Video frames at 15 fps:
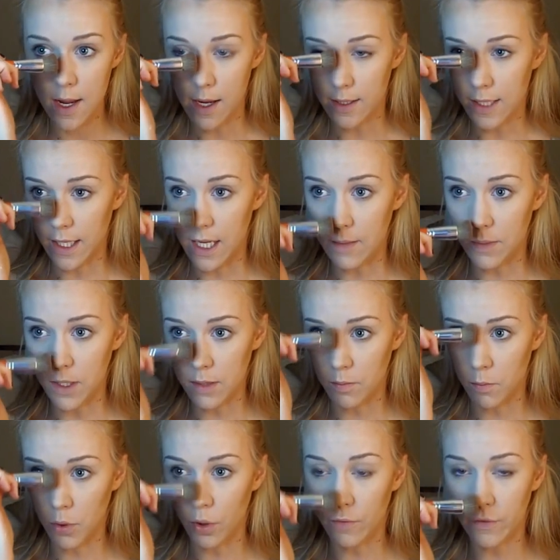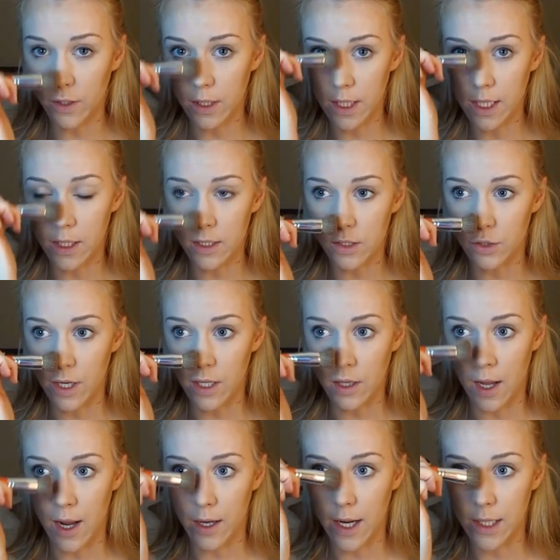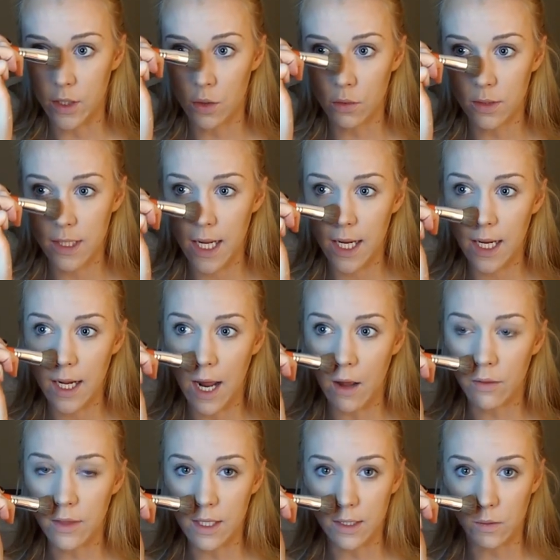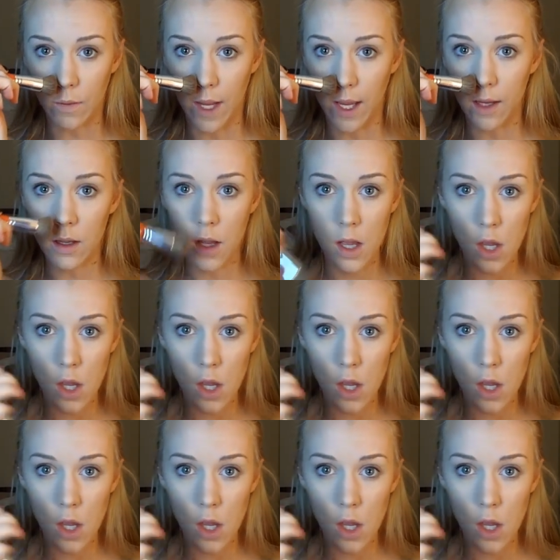is I keep this perfectly in a straight line. I don't take it out this way.